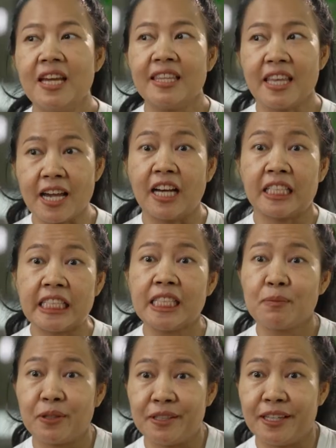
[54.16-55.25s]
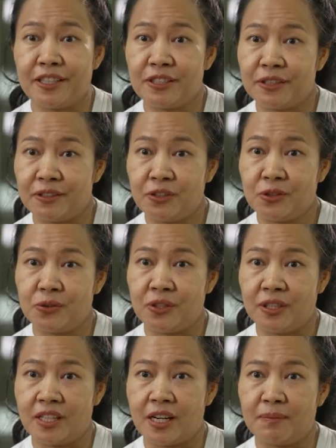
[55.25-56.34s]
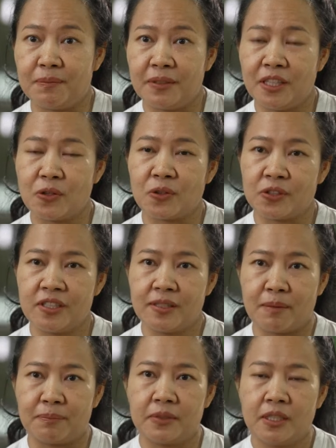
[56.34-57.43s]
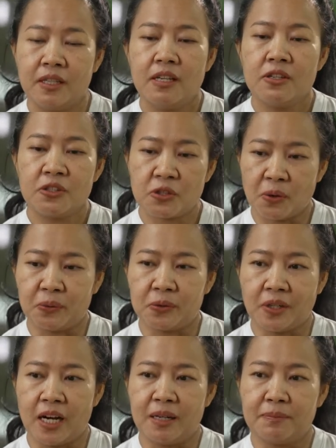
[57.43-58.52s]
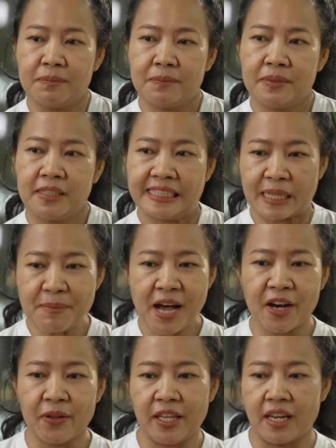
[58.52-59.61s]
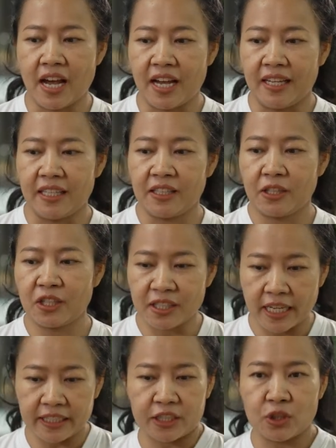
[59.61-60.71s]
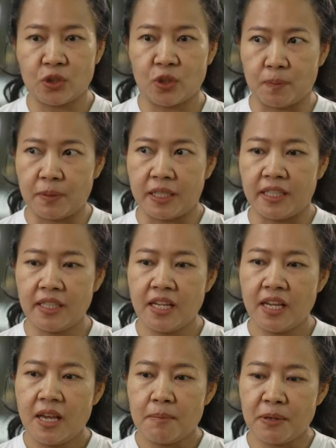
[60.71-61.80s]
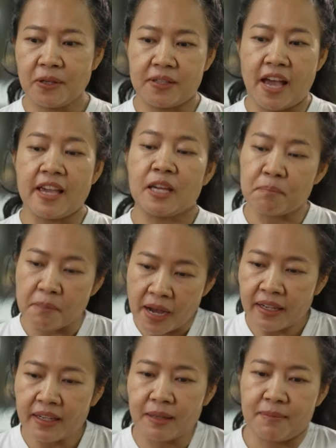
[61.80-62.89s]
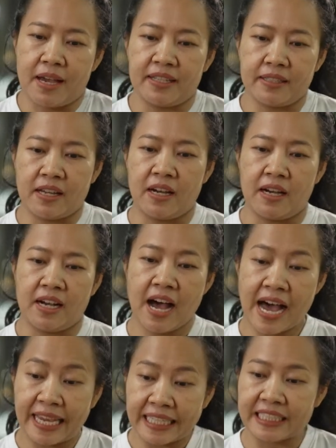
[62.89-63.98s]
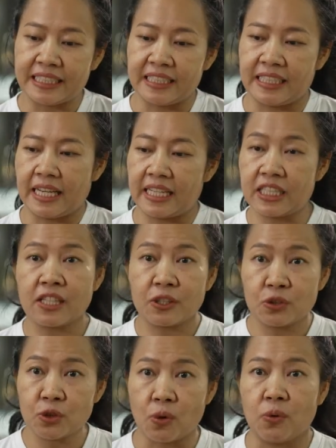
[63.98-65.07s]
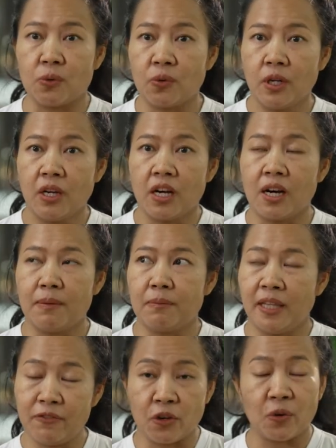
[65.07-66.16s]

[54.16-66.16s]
they are a key pollinator to the um, ecosystem. So um, somehow that I connected to the bee because I admire them as a highly essential um, living